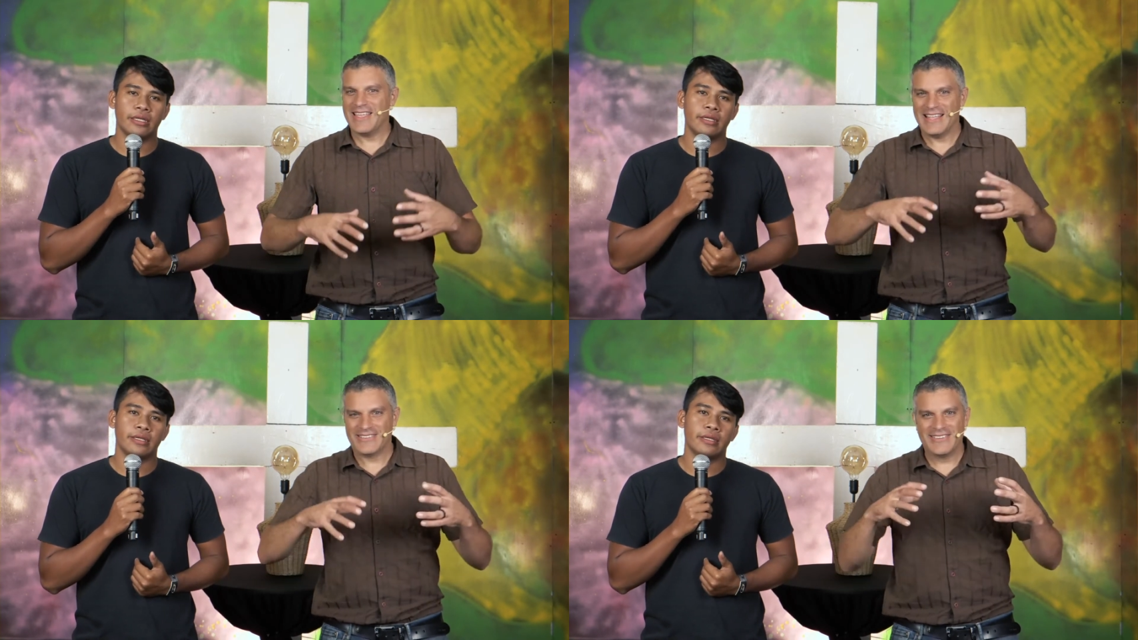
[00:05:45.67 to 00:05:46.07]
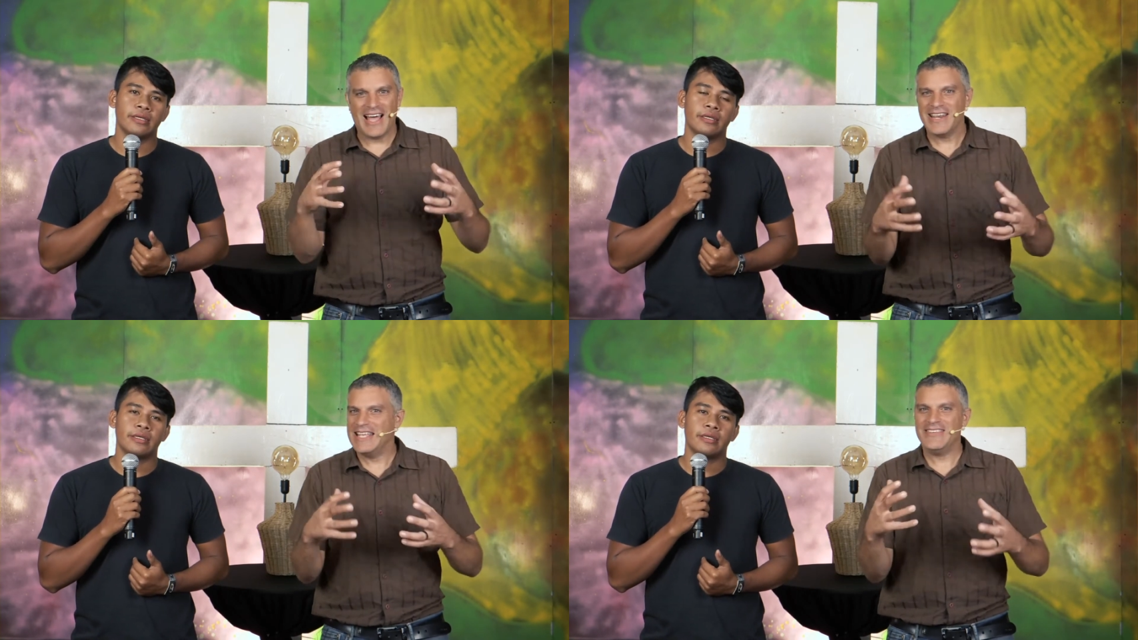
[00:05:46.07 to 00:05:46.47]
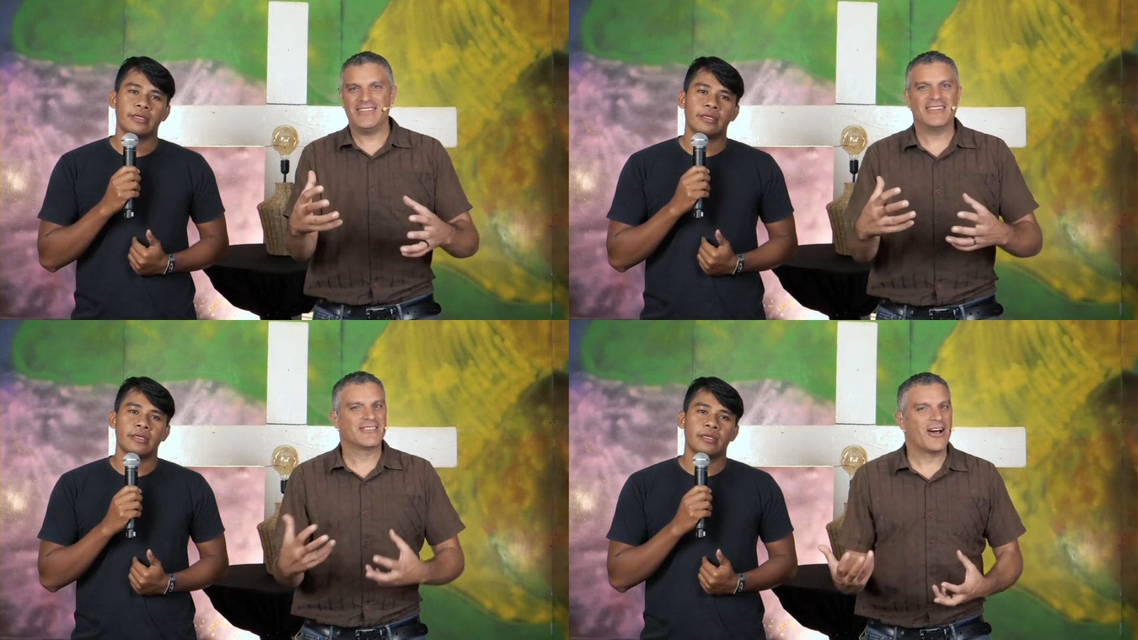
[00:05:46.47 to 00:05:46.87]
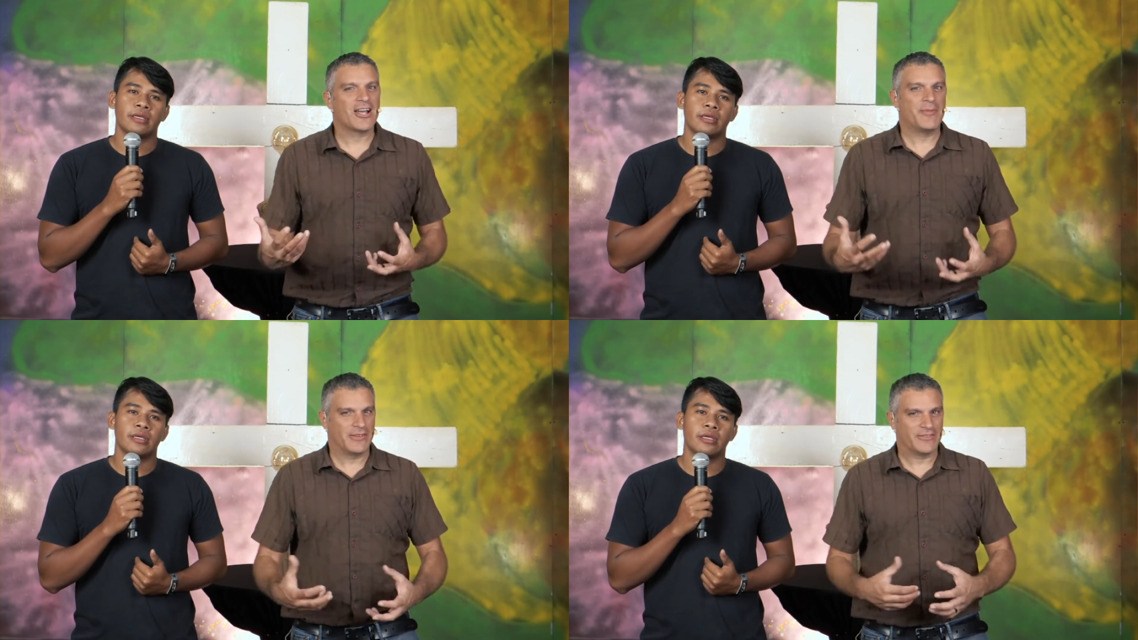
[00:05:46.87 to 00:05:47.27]
Speaker 1: it's not easy to
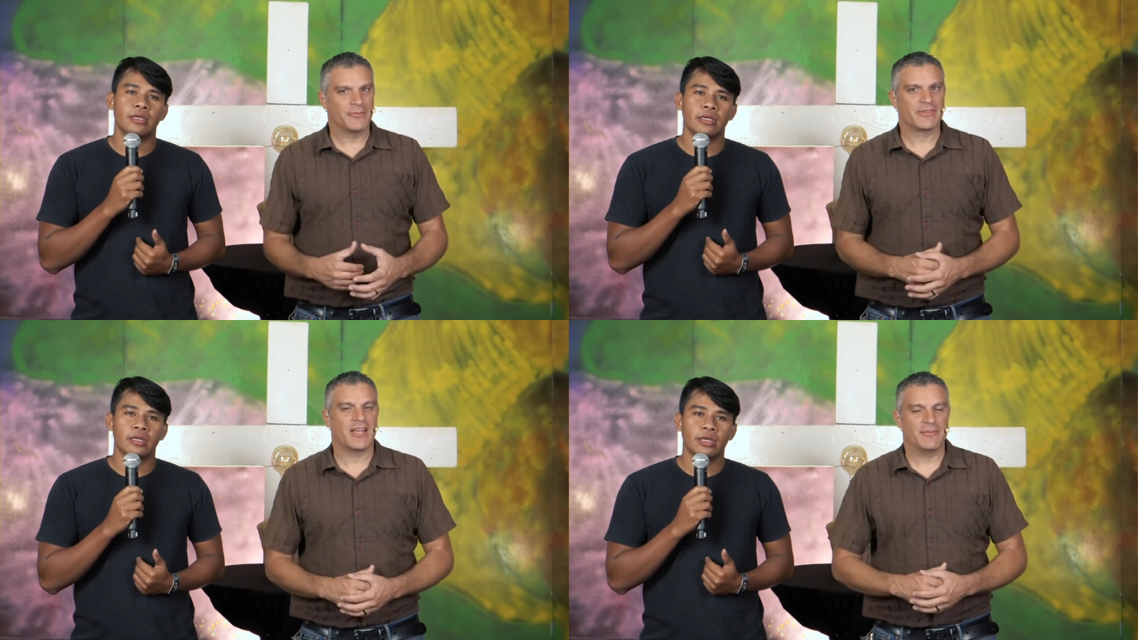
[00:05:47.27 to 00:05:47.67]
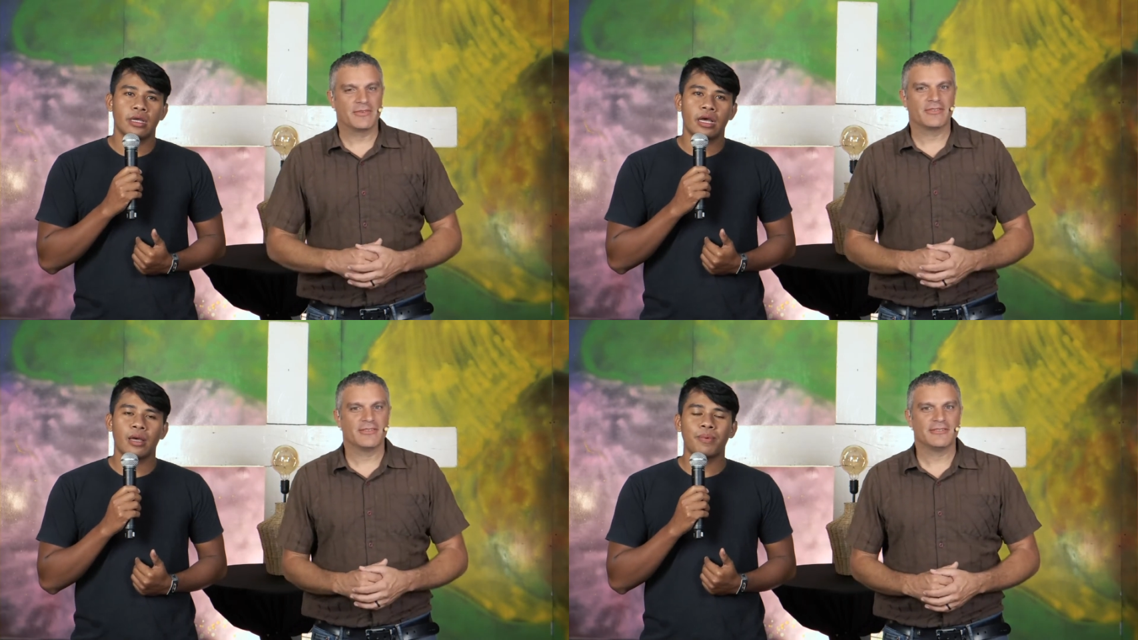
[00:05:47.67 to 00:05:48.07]
talk about sometimes.